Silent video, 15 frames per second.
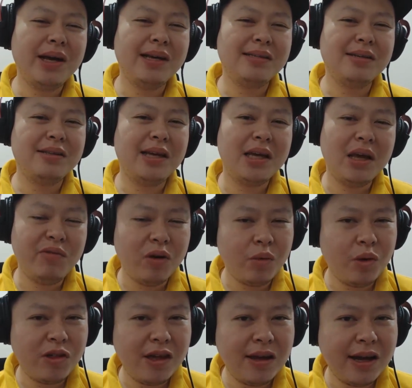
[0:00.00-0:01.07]
Okay, so thank you
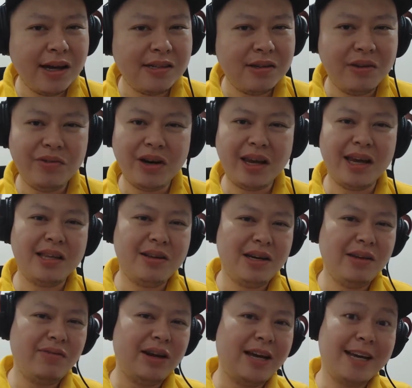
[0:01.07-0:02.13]
for watching guys, don't forget
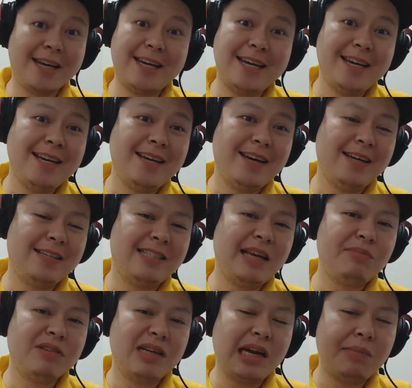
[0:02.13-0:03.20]
to leave a like and
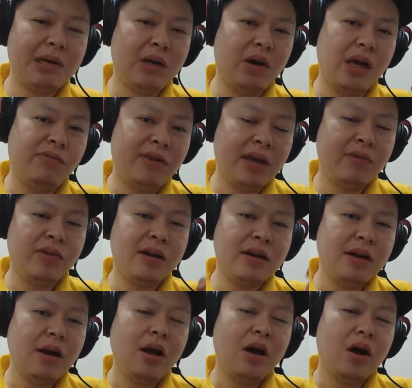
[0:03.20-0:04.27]
subscribe now if you
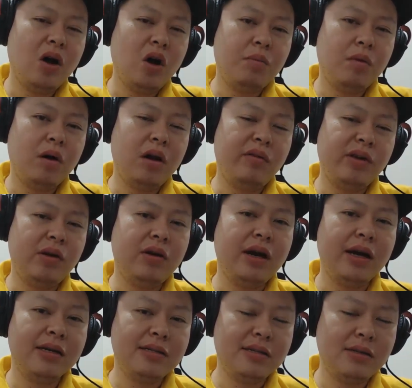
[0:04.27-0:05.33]
haven't. Hope all of you
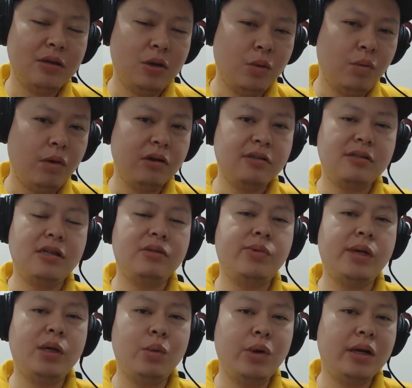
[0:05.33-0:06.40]
guys who watch
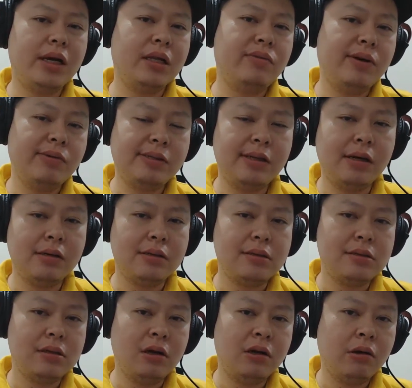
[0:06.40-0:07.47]
this video will get five
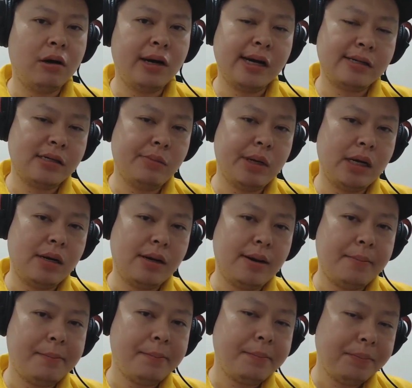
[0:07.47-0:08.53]
stars on your next summon.
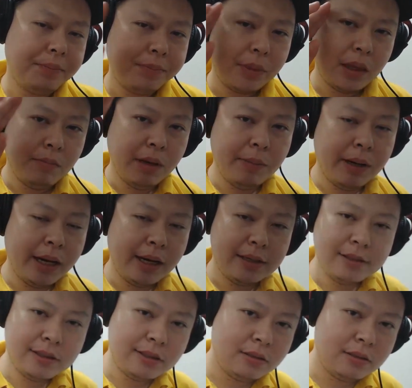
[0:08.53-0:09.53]
Bye bye.